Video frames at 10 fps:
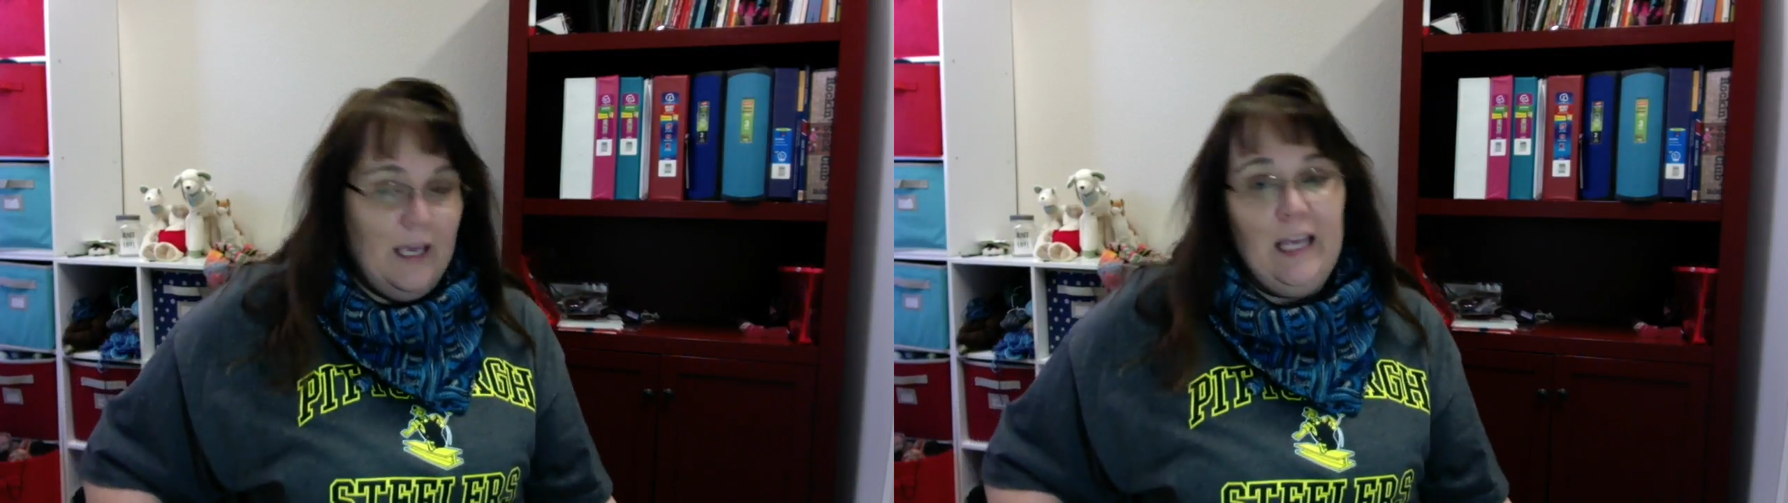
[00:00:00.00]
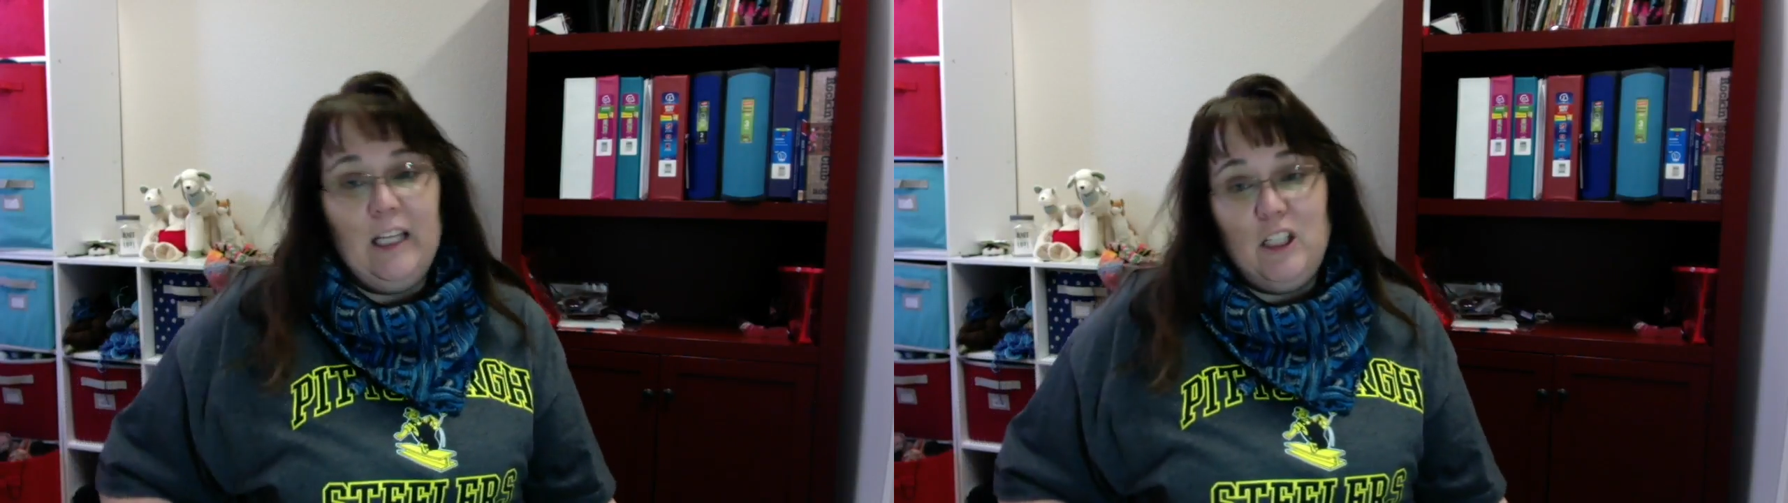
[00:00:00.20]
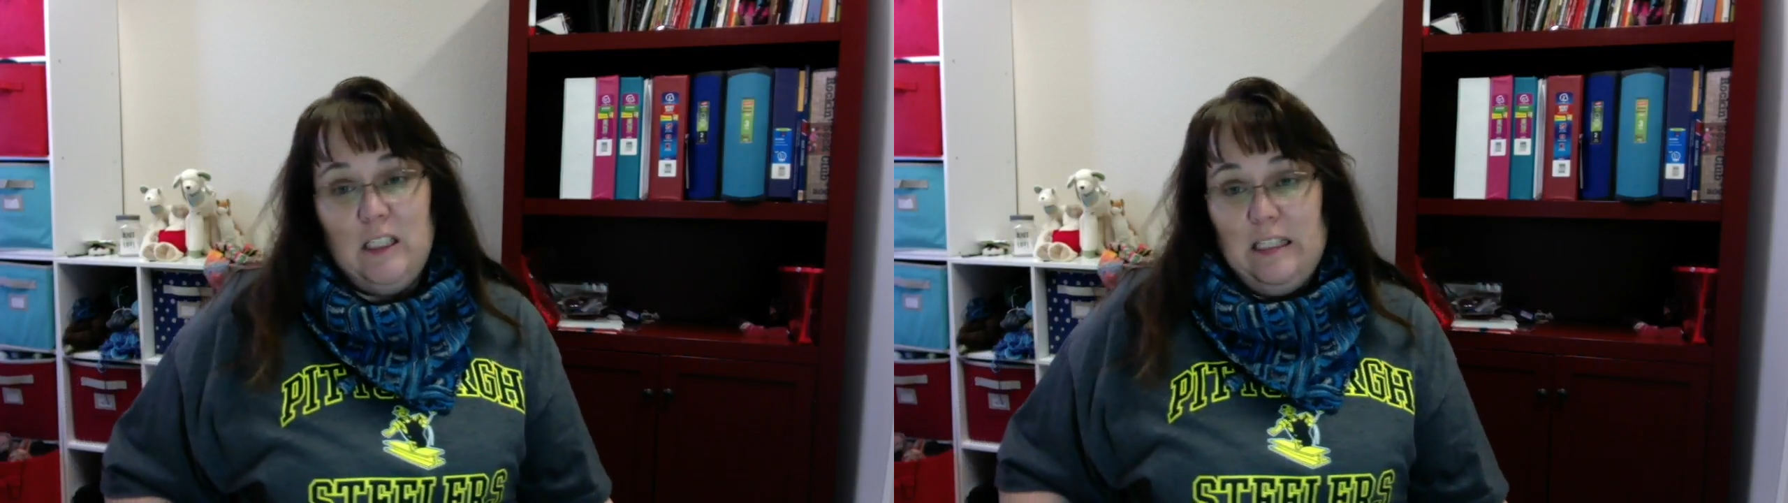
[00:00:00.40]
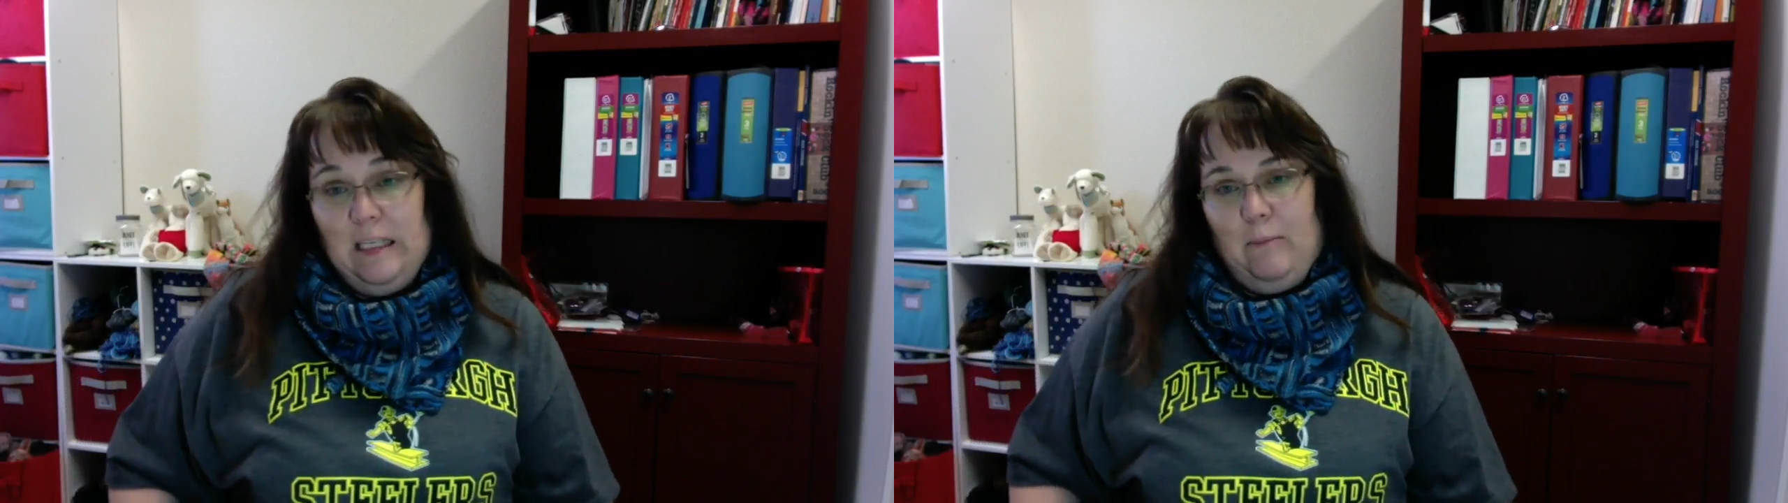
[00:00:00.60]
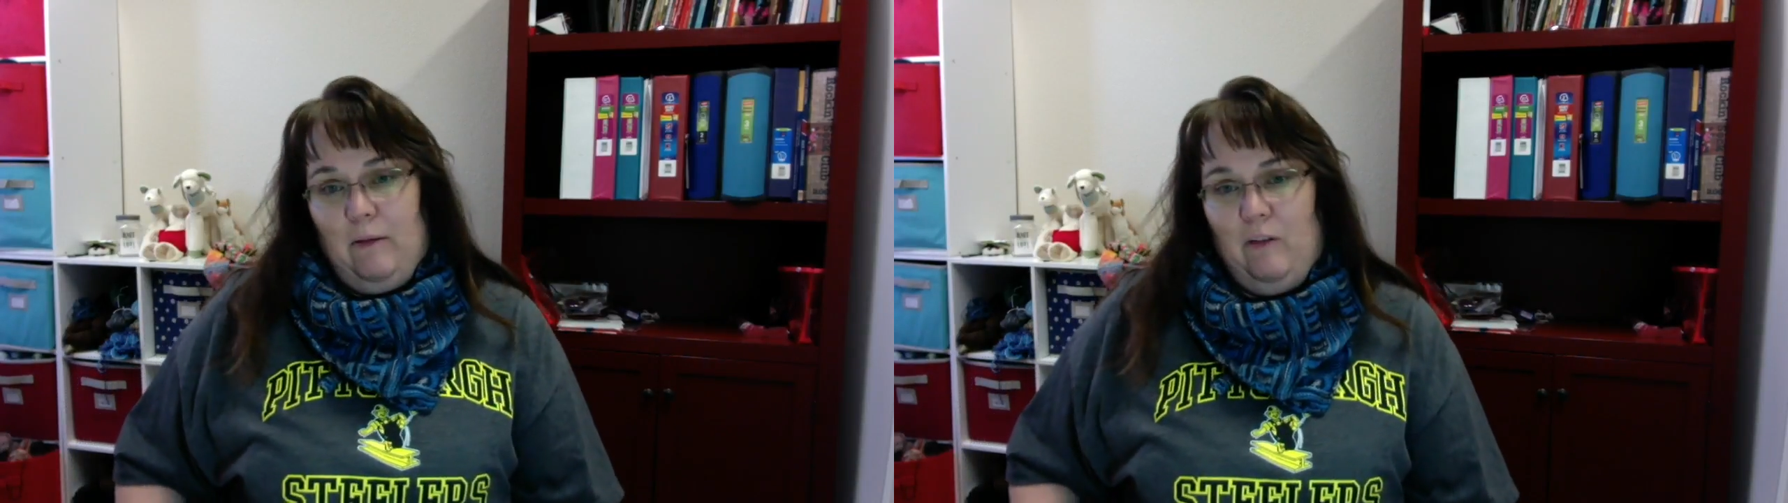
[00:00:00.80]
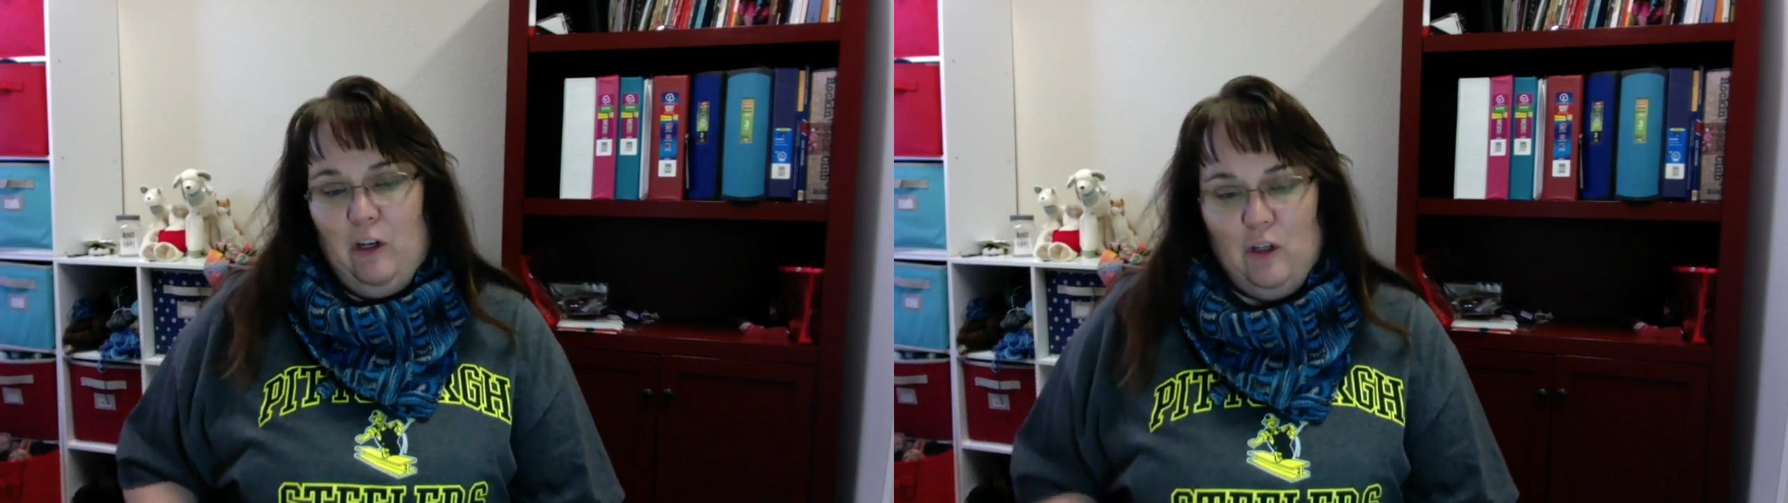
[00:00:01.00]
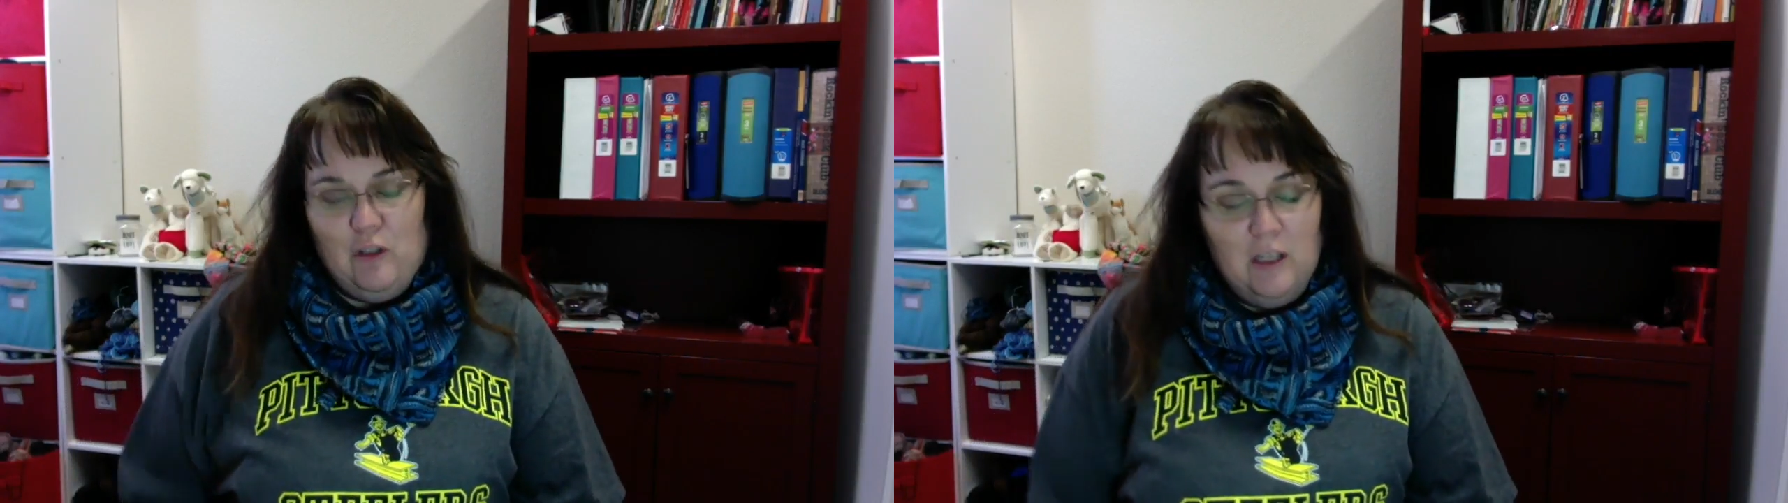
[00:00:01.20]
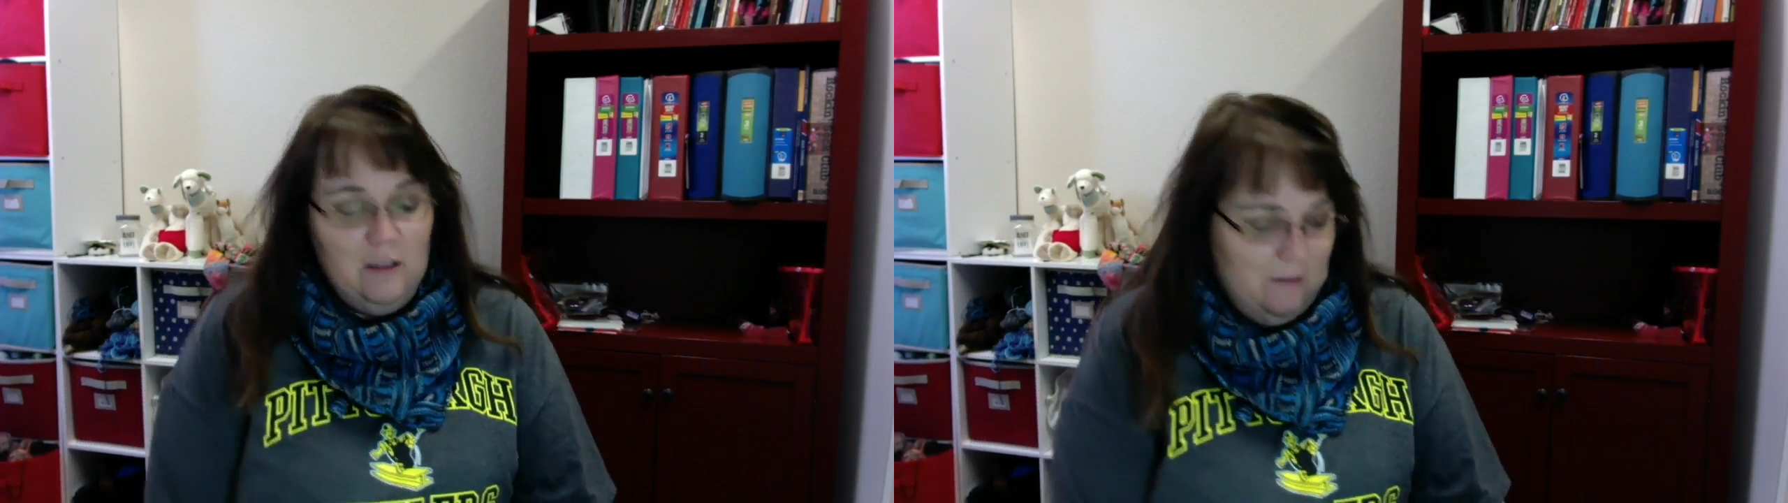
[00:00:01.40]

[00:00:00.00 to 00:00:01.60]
And she's licking my fingers.